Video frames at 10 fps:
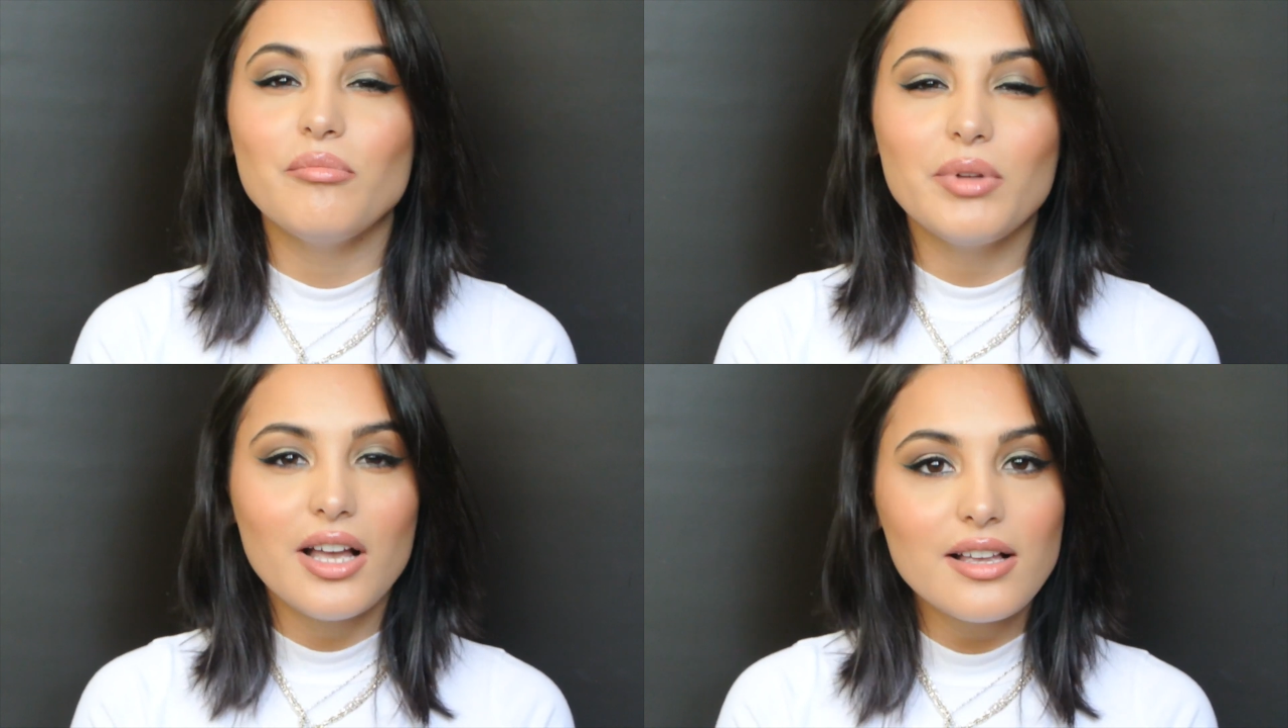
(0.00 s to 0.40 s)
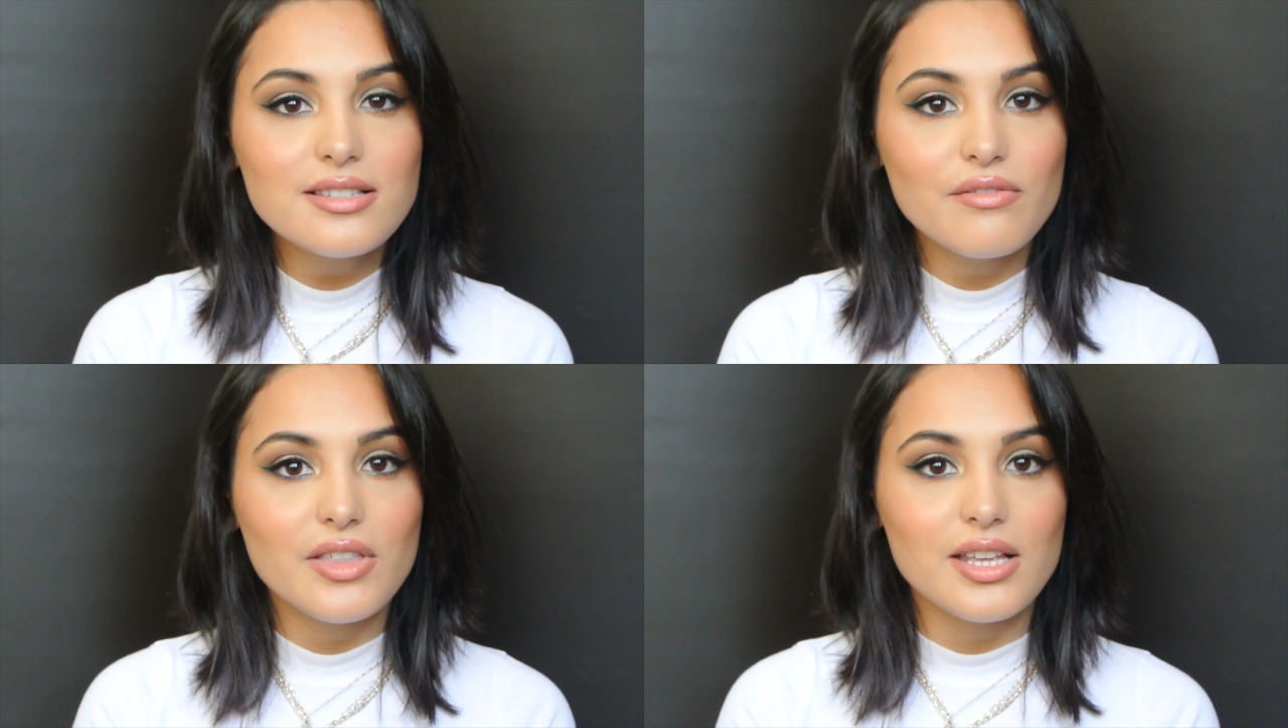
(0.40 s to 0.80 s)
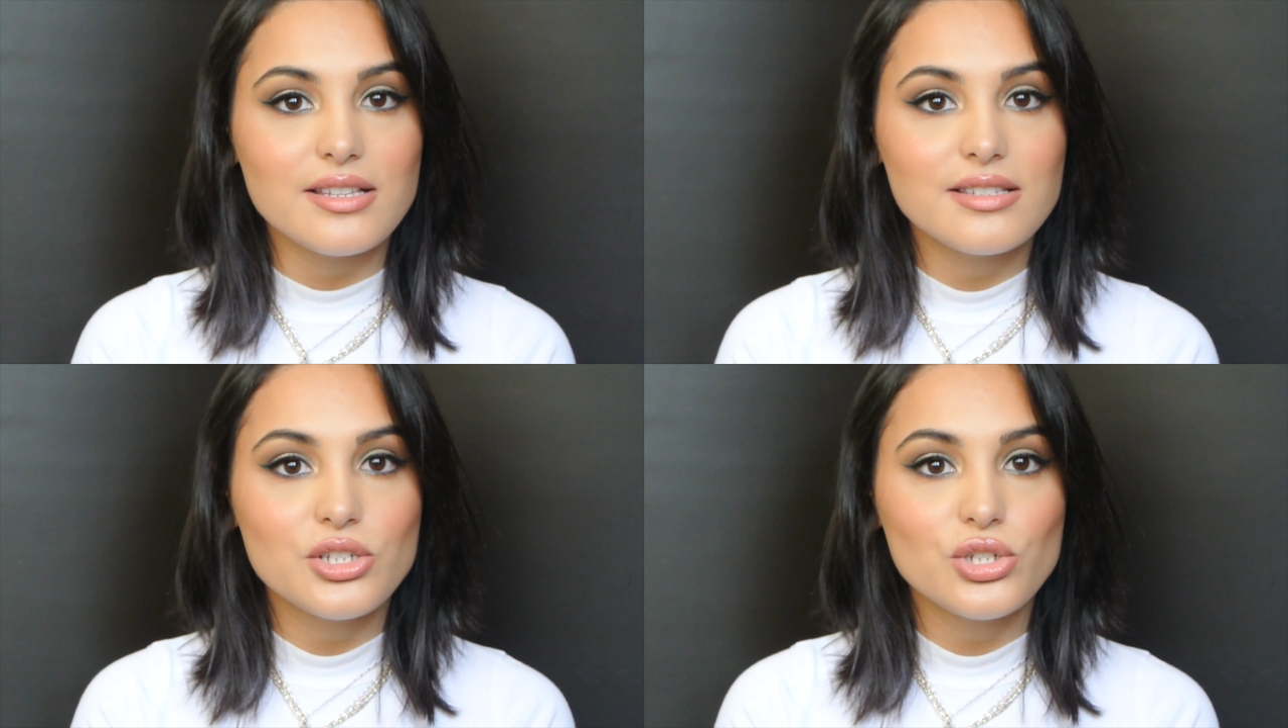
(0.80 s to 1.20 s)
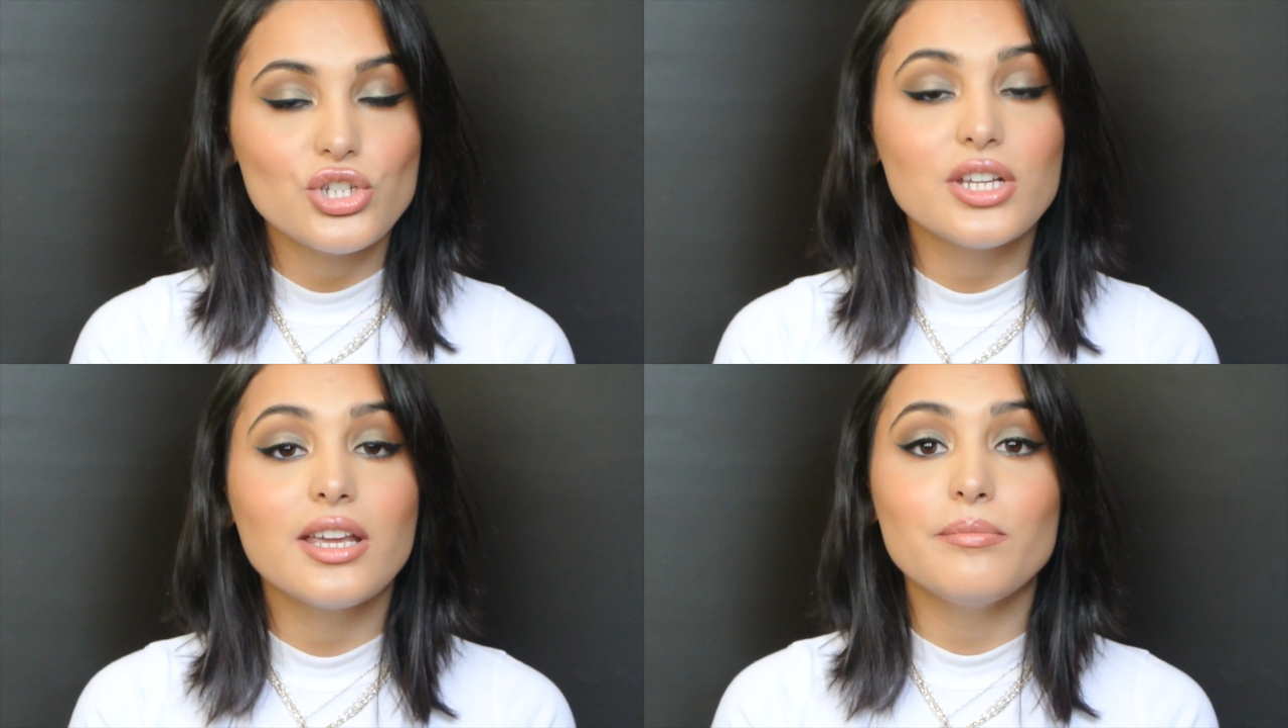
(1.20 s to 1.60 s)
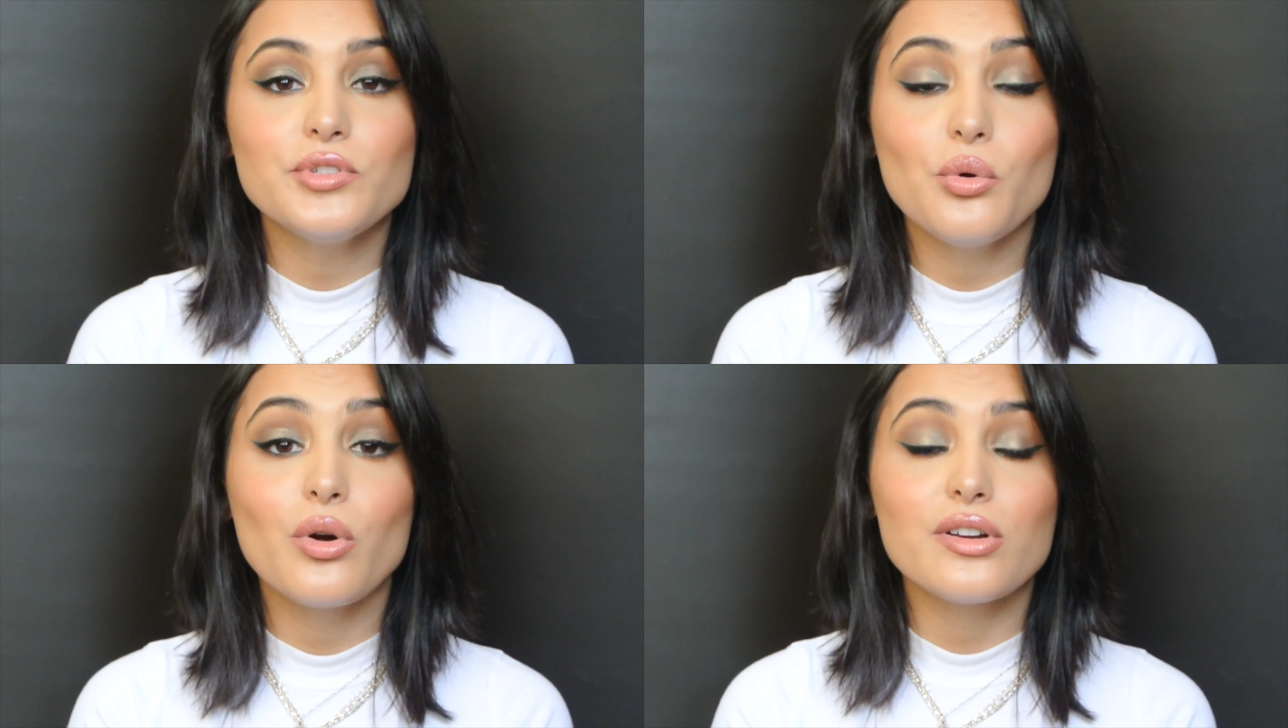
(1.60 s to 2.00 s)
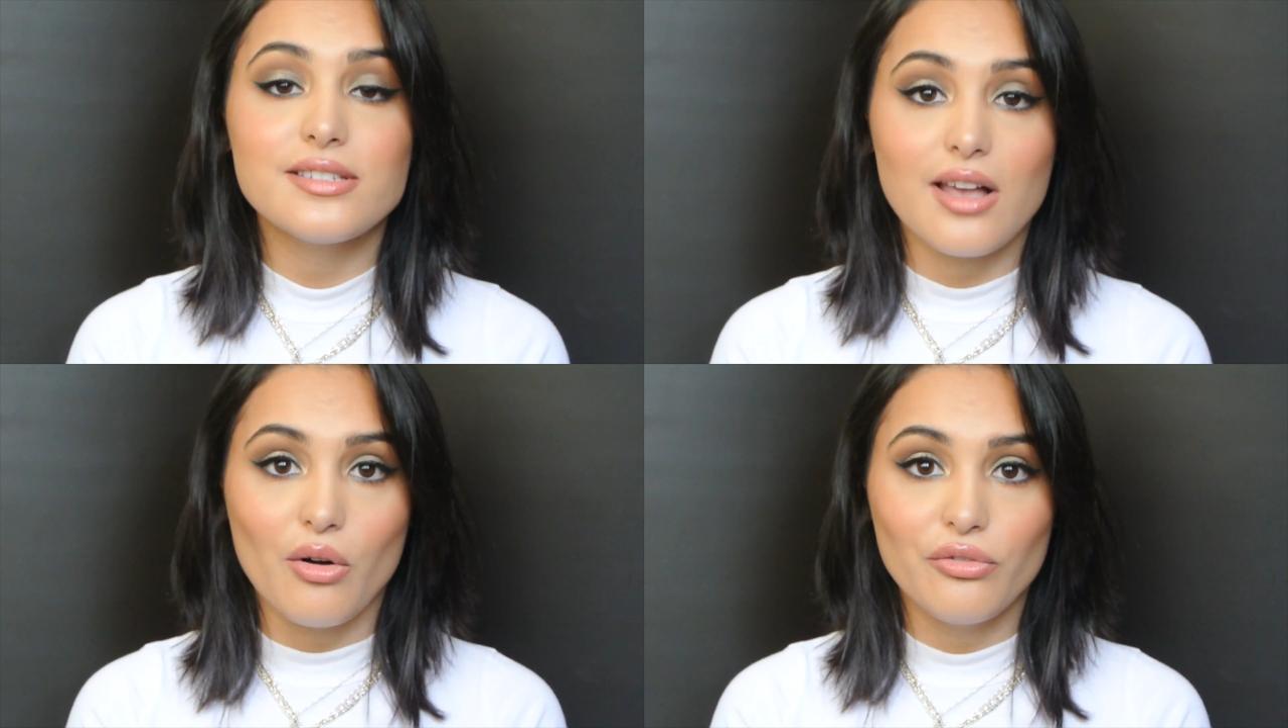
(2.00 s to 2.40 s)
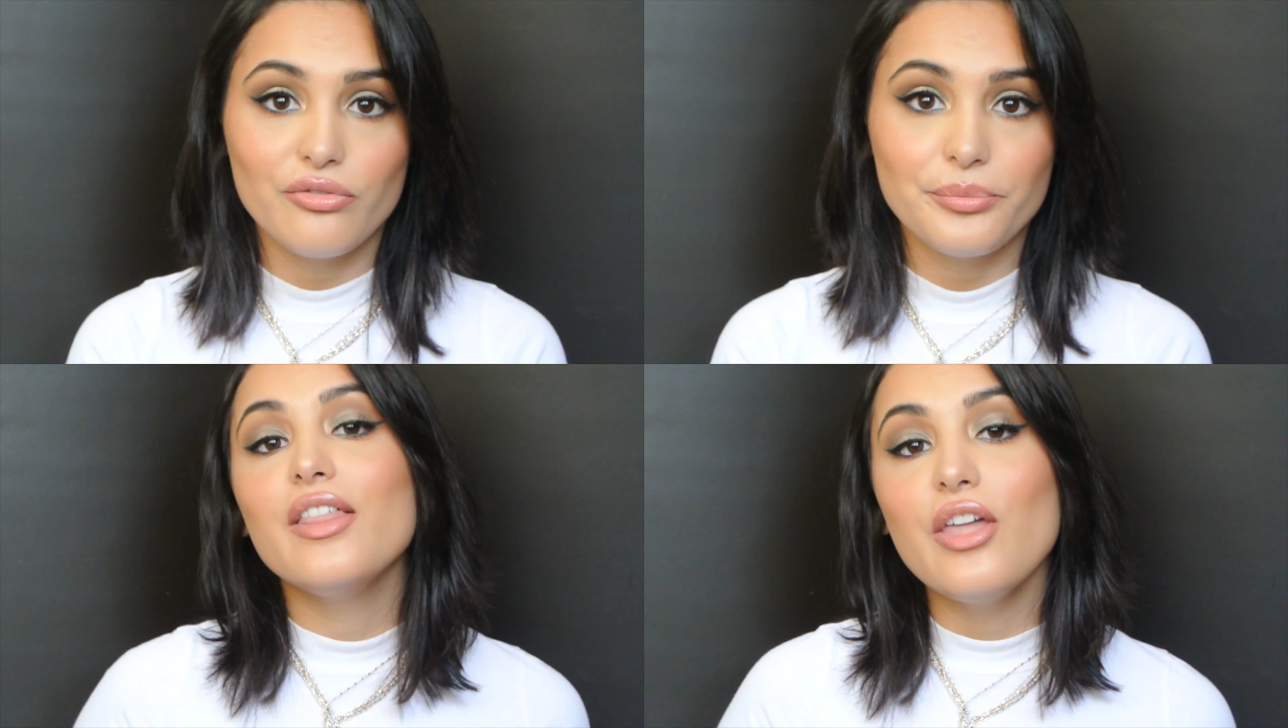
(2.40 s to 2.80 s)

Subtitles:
And because of this, she kept to herself.